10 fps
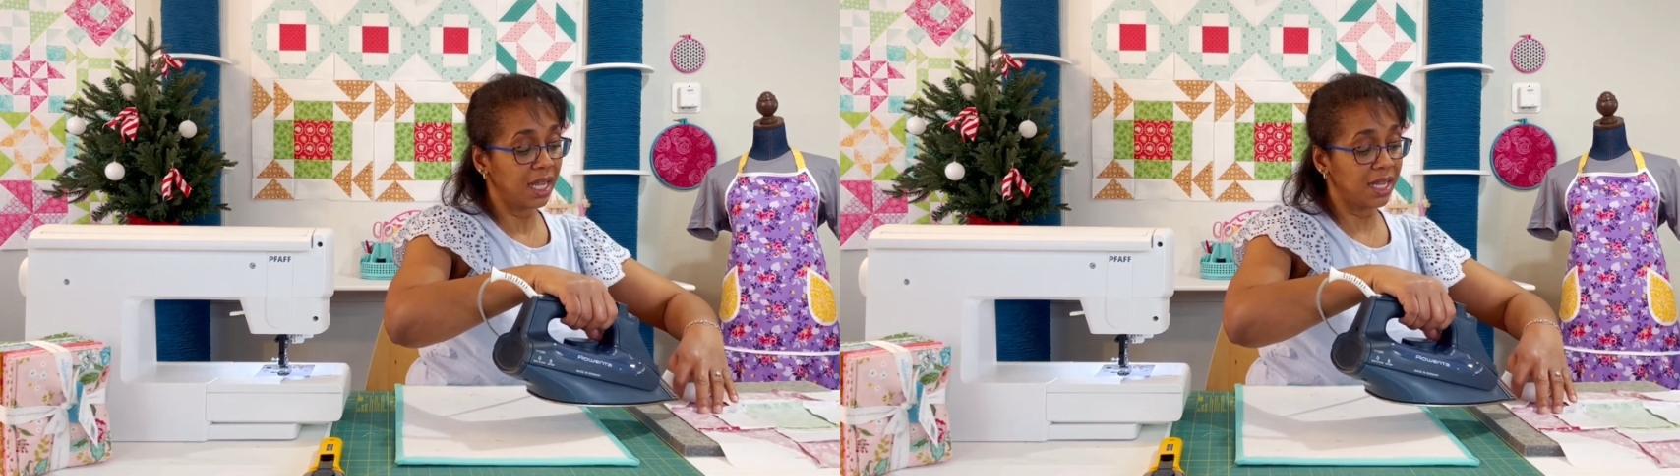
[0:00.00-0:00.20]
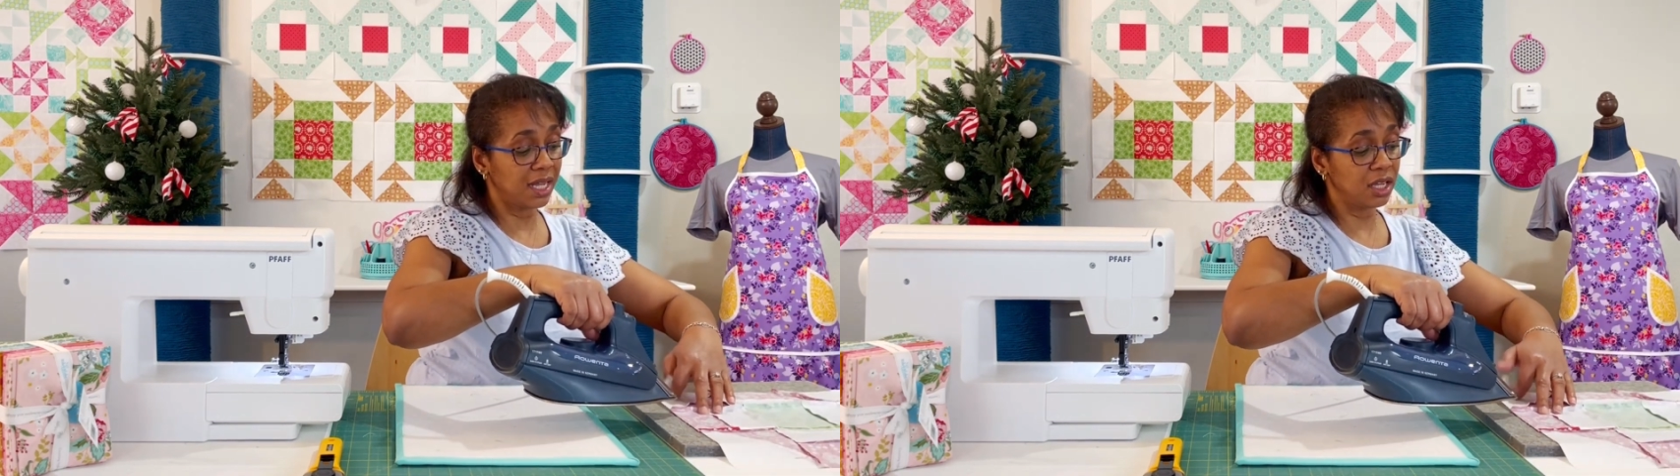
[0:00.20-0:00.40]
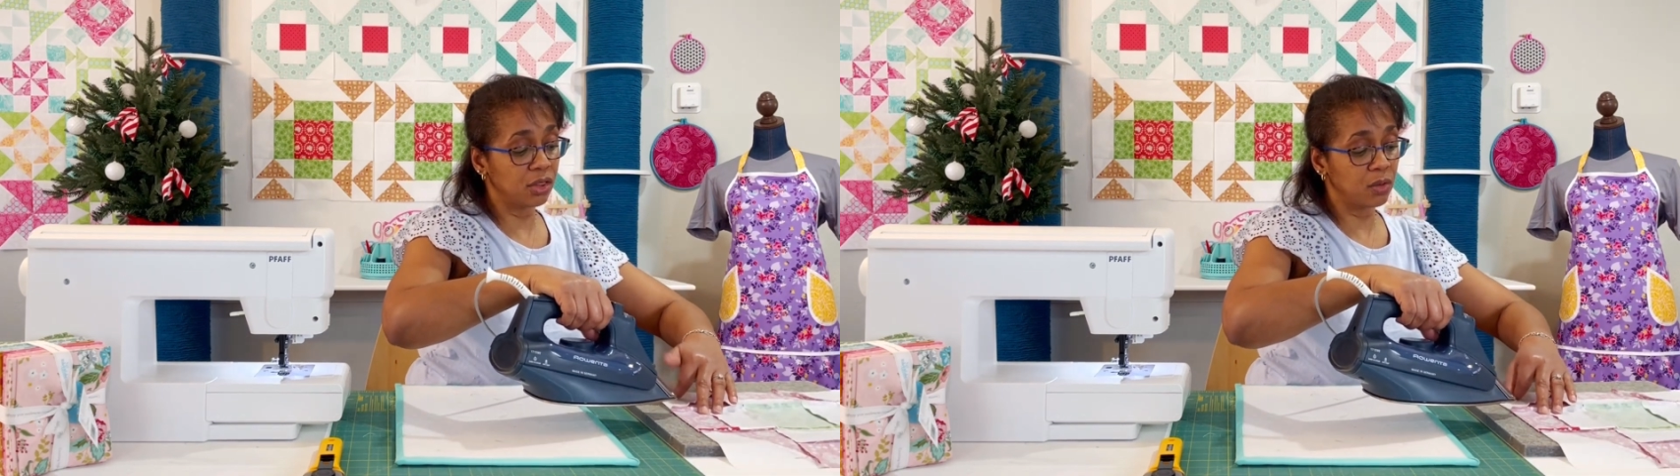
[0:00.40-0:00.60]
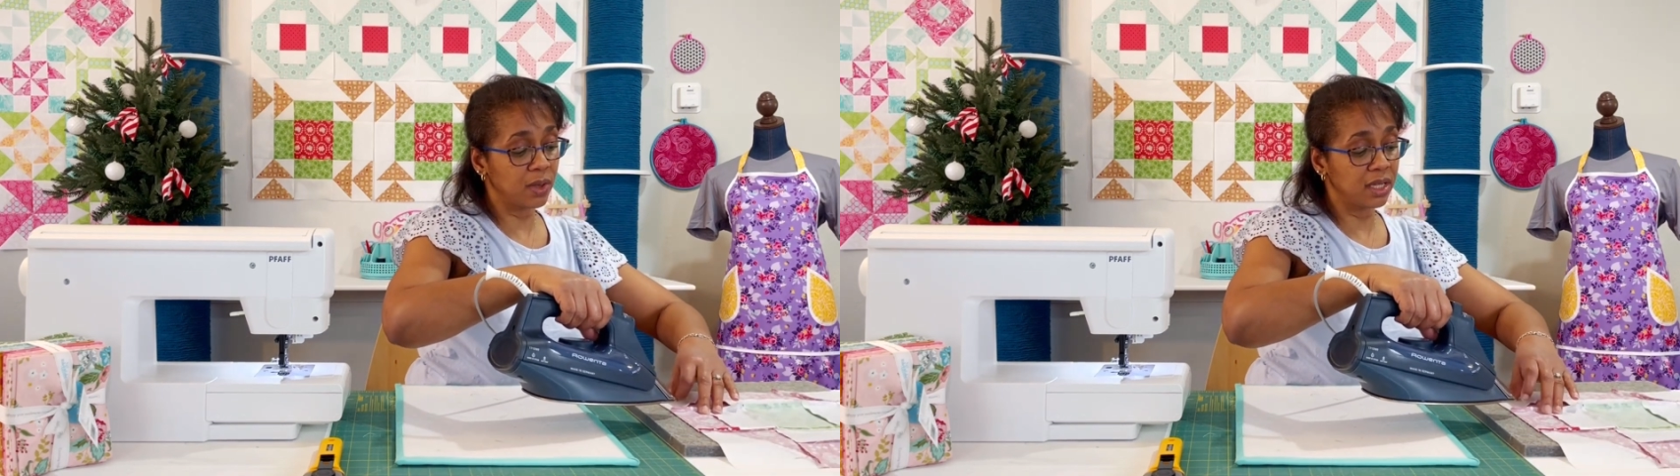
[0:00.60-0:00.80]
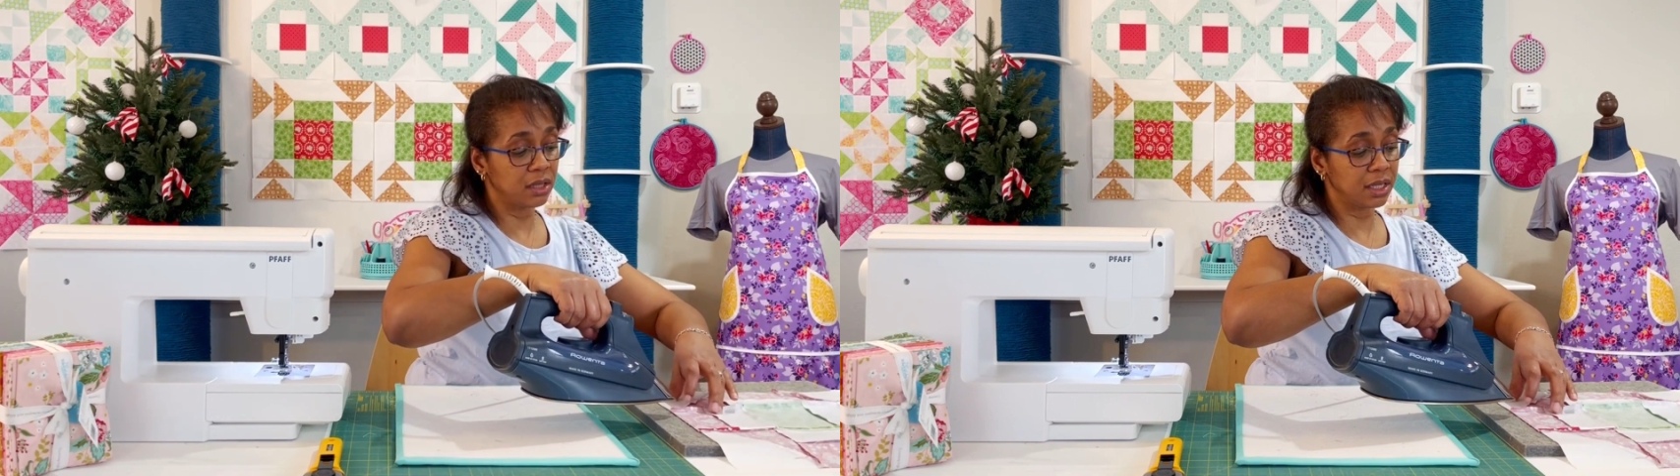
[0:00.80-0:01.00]
Either
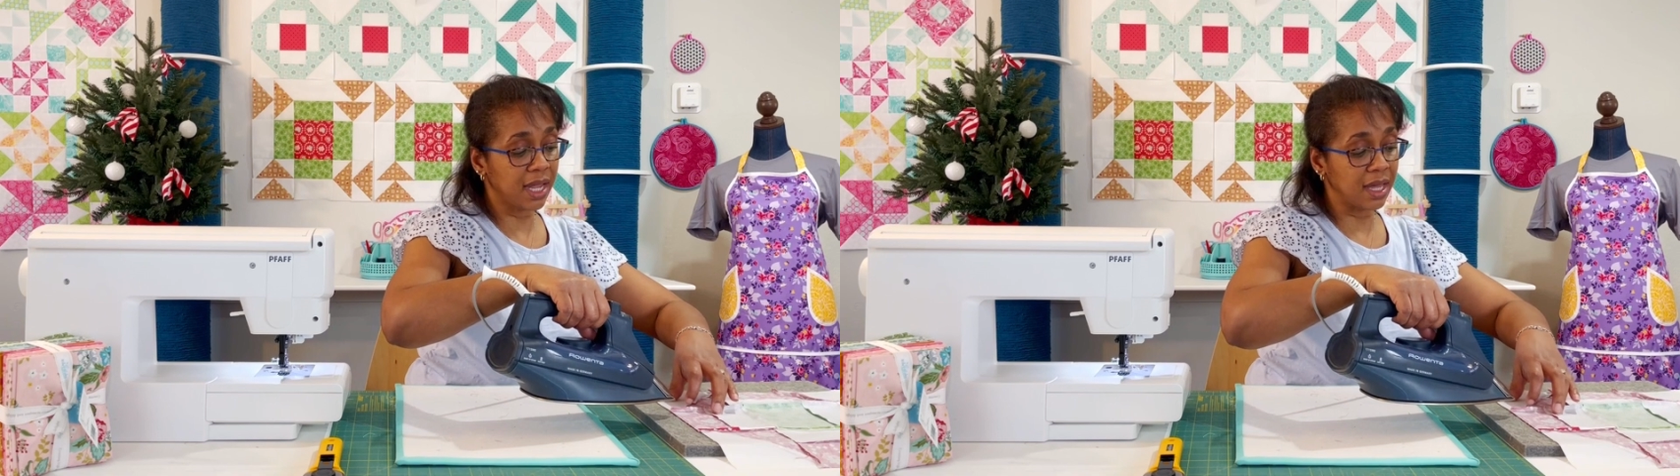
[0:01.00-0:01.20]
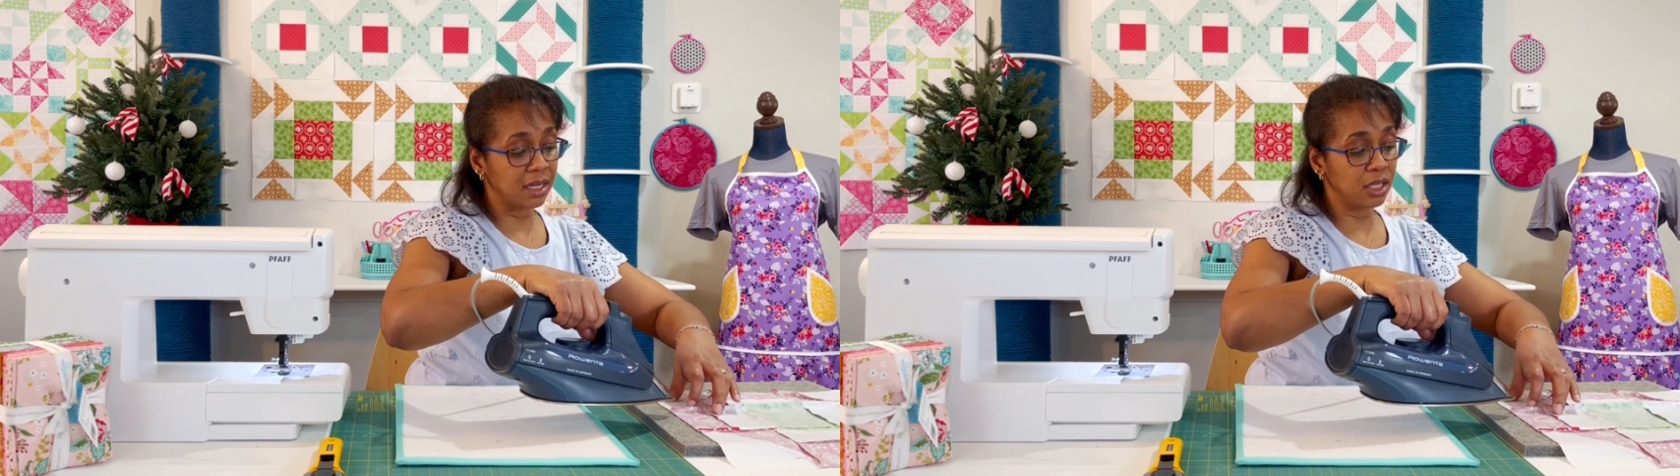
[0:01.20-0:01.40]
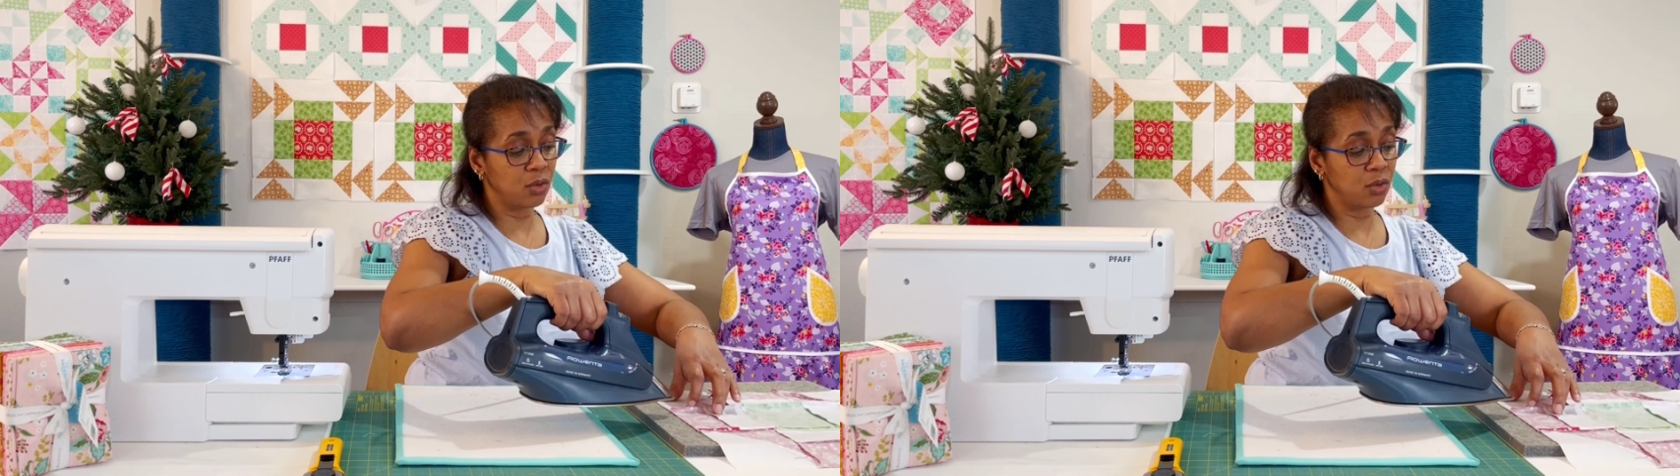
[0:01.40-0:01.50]
way you look at it,